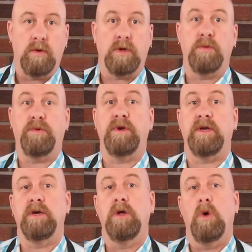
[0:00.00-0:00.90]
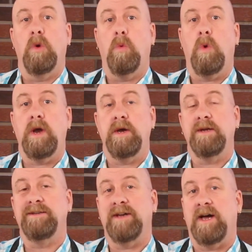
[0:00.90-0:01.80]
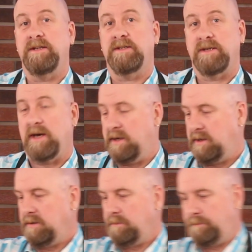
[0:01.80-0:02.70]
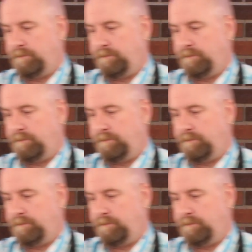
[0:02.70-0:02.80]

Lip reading: We're going to put in 1 diced onion